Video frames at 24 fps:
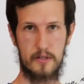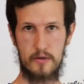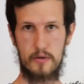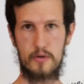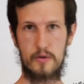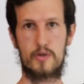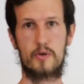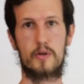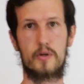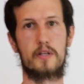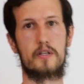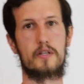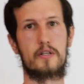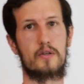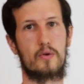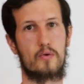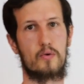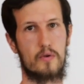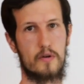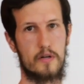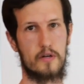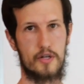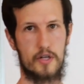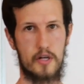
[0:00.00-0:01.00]
nutrient
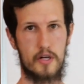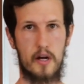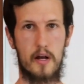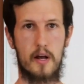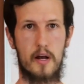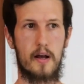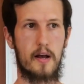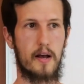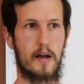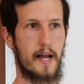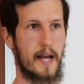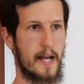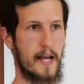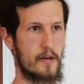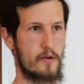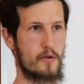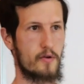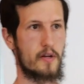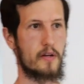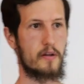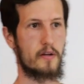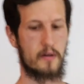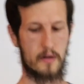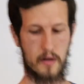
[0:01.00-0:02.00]
storage, and you
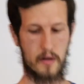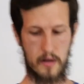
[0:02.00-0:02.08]
can